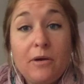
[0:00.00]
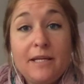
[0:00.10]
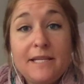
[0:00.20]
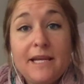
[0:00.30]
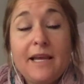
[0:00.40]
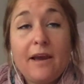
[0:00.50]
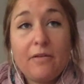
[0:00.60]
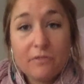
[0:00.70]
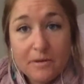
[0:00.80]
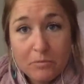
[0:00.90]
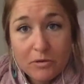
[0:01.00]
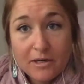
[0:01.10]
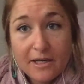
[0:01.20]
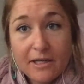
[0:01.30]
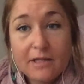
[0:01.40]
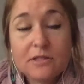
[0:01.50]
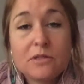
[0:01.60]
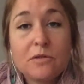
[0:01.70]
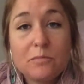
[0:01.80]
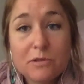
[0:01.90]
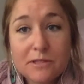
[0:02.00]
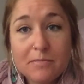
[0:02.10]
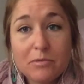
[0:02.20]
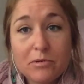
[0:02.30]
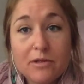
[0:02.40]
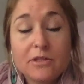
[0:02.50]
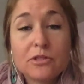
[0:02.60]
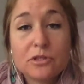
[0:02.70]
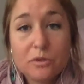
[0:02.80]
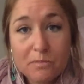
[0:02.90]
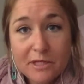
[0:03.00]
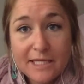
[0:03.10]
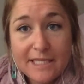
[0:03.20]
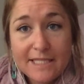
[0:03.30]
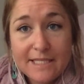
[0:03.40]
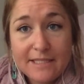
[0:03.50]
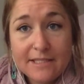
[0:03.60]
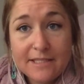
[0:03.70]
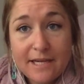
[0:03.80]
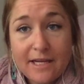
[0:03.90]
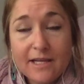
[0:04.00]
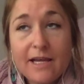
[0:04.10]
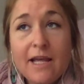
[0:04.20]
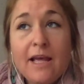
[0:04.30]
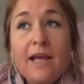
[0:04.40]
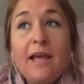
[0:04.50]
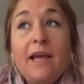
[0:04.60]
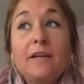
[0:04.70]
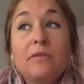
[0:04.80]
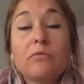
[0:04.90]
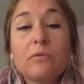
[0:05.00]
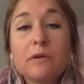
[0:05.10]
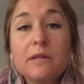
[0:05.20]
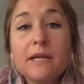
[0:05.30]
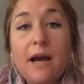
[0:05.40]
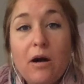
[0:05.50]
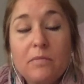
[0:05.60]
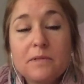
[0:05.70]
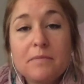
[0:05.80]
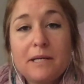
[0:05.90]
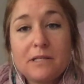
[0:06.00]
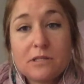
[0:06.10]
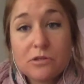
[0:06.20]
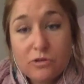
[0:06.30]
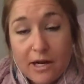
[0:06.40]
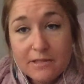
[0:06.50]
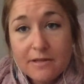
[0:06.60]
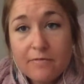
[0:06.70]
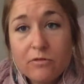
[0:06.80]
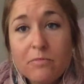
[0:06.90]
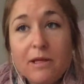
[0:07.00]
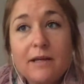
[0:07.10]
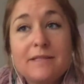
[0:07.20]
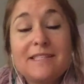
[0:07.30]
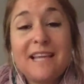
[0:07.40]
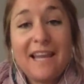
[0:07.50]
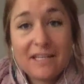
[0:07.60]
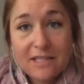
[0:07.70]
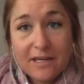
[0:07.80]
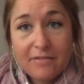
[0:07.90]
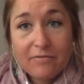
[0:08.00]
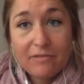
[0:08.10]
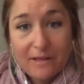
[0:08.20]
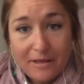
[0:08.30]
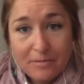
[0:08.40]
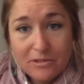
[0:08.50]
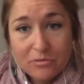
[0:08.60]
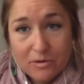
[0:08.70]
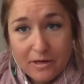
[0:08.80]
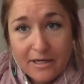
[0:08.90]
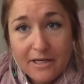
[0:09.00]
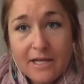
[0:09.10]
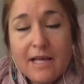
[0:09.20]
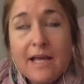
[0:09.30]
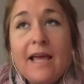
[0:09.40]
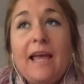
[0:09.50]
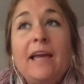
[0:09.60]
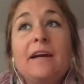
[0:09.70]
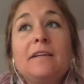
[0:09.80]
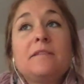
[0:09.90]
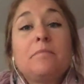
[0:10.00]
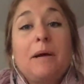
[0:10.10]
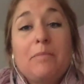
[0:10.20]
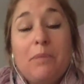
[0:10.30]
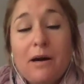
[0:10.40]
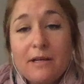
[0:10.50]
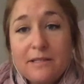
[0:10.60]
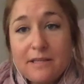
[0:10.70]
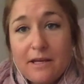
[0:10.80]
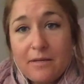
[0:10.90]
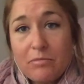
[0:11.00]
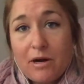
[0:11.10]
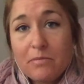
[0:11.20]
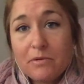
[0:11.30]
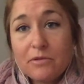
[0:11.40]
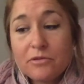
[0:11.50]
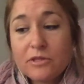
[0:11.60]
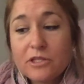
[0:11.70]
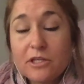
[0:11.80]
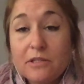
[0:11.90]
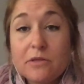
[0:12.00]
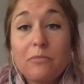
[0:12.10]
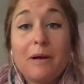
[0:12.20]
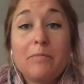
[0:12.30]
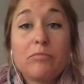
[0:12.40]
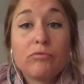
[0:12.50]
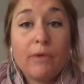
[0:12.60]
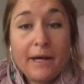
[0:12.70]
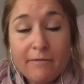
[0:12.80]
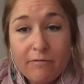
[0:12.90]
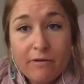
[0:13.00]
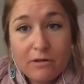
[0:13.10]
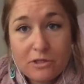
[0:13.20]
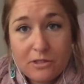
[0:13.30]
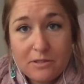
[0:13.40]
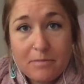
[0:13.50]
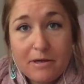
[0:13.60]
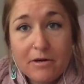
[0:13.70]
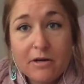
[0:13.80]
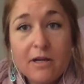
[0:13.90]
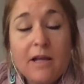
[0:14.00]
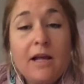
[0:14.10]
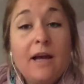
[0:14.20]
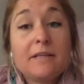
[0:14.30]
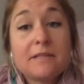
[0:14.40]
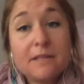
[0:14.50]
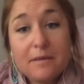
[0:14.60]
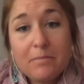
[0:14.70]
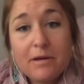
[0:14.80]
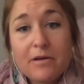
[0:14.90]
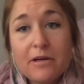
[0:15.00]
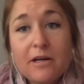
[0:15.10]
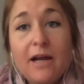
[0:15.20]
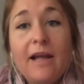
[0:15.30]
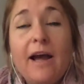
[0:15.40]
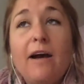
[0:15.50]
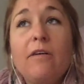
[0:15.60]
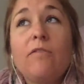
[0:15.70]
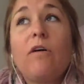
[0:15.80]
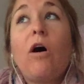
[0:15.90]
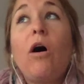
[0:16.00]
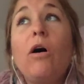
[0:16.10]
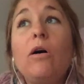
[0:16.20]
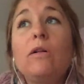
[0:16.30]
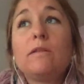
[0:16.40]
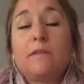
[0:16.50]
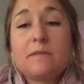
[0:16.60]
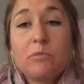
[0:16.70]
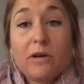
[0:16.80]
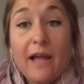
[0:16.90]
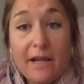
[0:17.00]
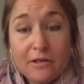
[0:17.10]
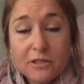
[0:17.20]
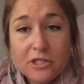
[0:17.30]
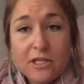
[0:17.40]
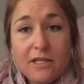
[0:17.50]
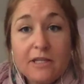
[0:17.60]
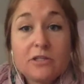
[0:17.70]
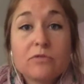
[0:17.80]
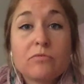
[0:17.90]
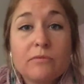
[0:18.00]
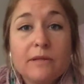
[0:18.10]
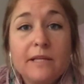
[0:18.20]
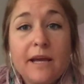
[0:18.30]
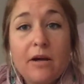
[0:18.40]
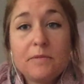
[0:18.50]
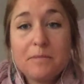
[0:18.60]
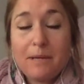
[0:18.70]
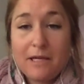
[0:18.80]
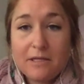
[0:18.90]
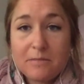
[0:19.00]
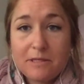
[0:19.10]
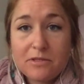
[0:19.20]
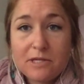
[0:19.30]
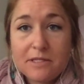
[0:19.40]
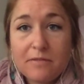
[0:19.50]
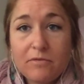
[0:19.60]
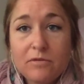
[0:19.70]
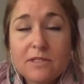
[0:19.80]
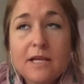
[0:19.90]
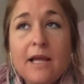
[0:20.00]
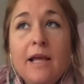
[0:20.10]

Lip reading: I take every morning. It's super simple, it's super easy to take, and it really helps my stress level because it's anti-inflammatory and my body's getting proper nutrition, so my brain functions better. I sleep better, I have all this more energy. It just really helps manage my stress levels.